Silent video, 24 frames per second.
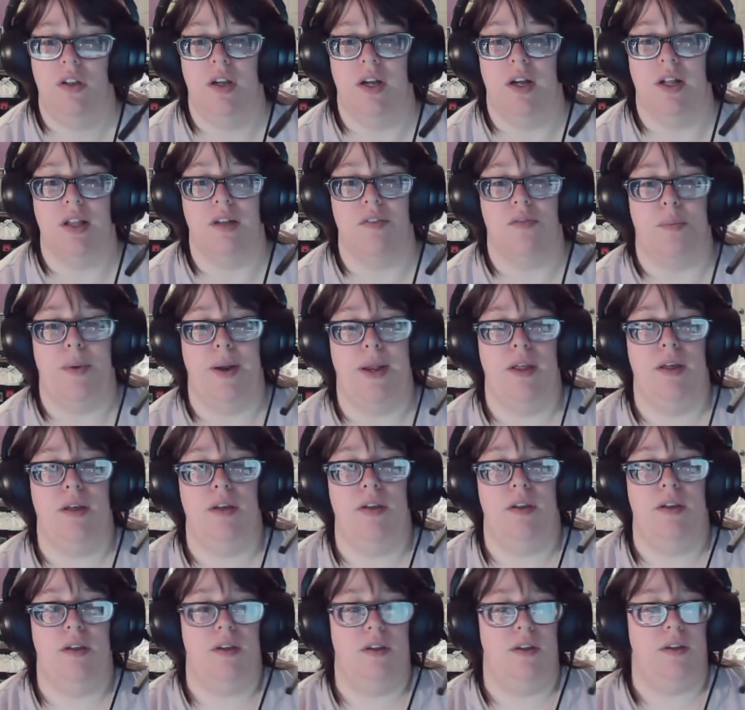Hello everybody,
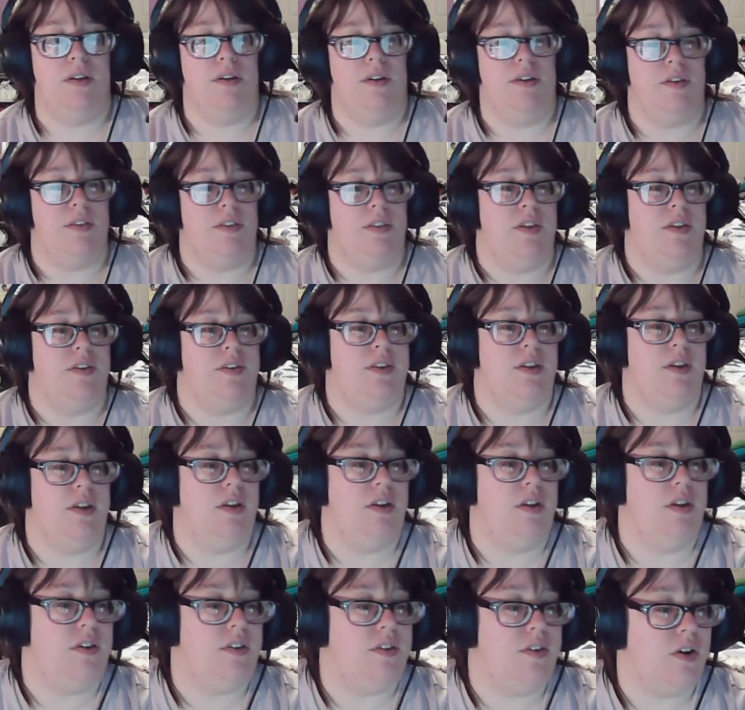this
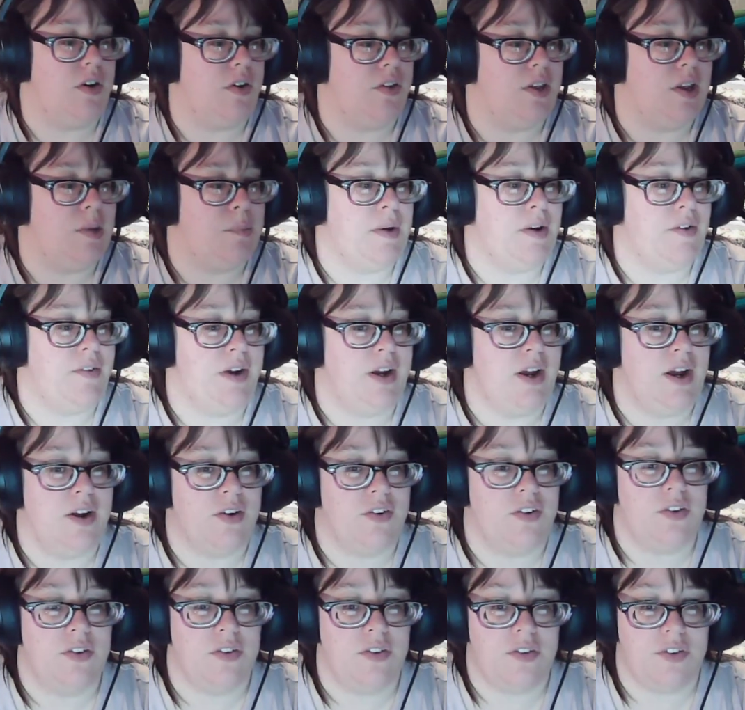is Yoko's Anime
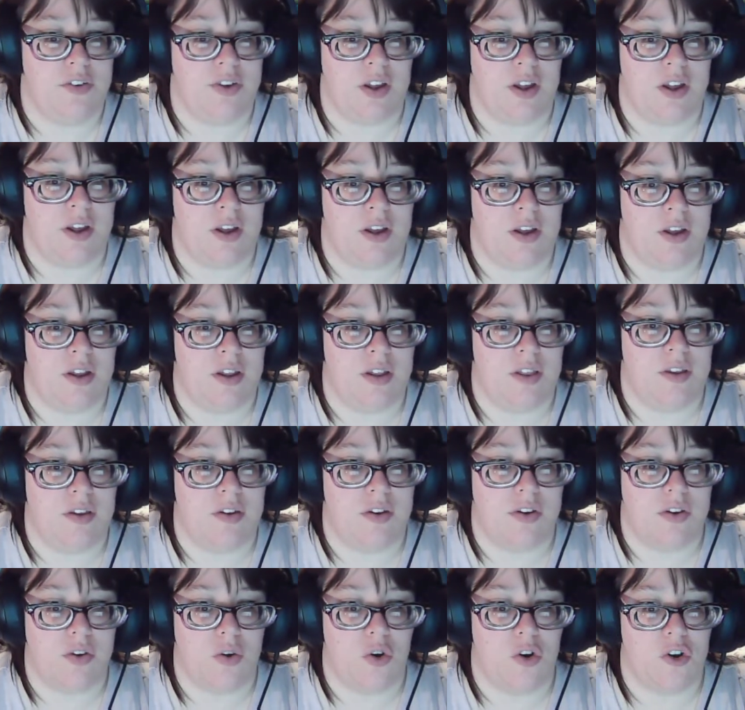Reactions, and
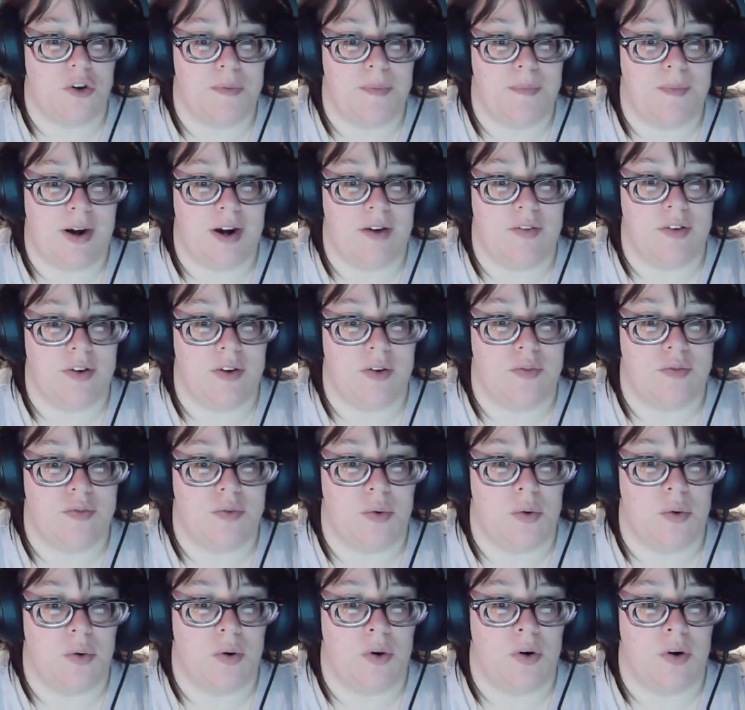this is going to be my review
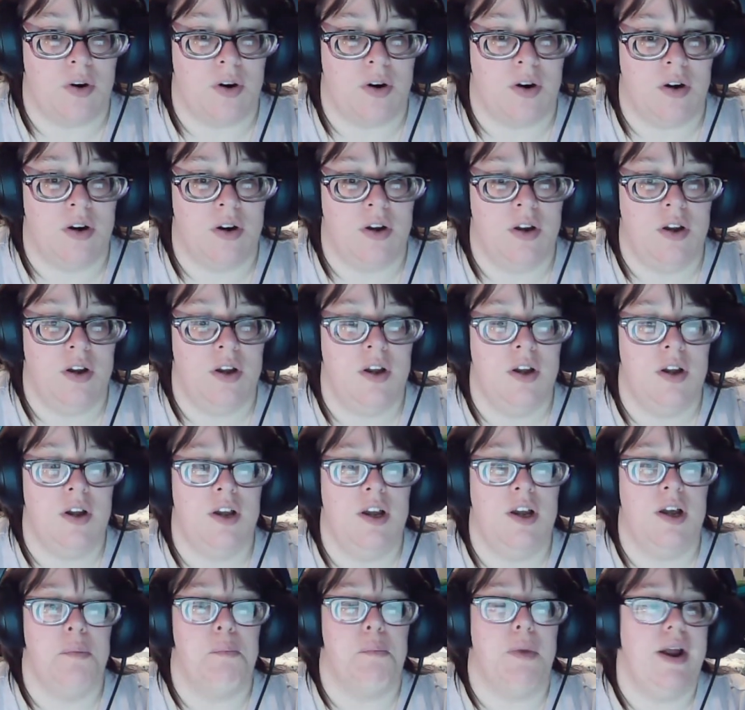for
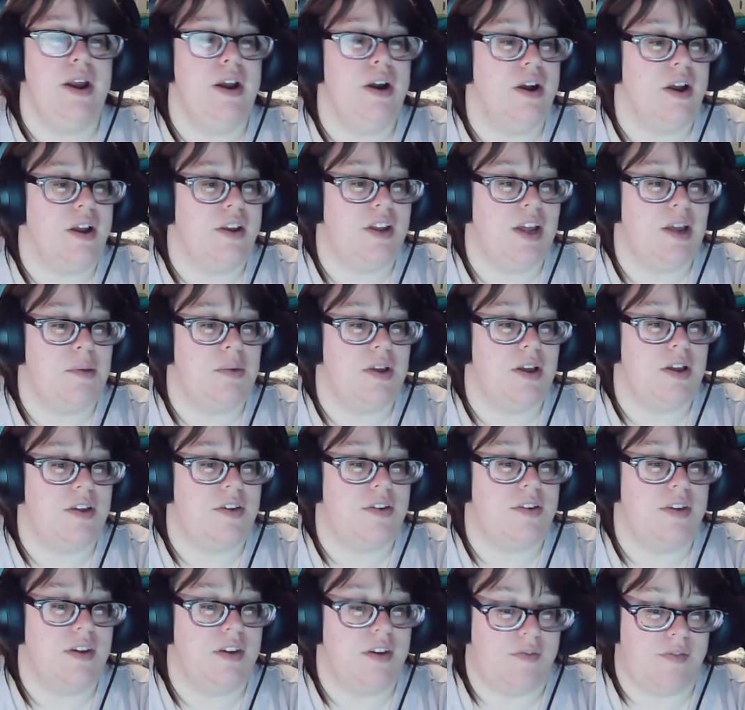My Hero Academia
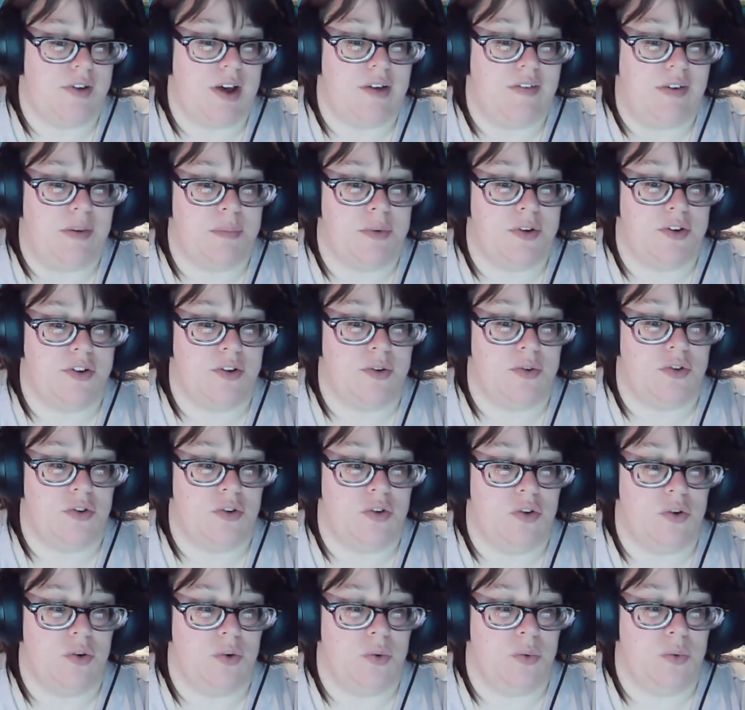Season 5 Episode
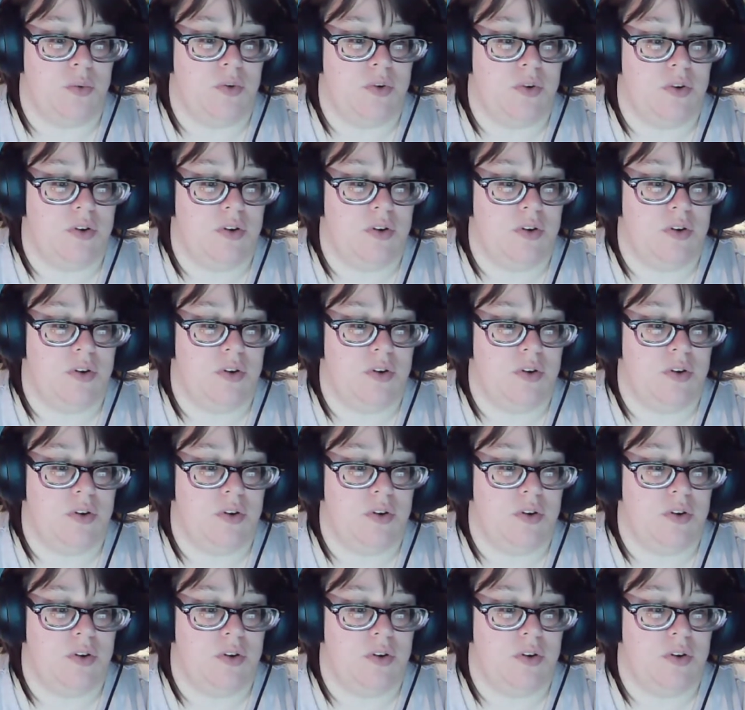2.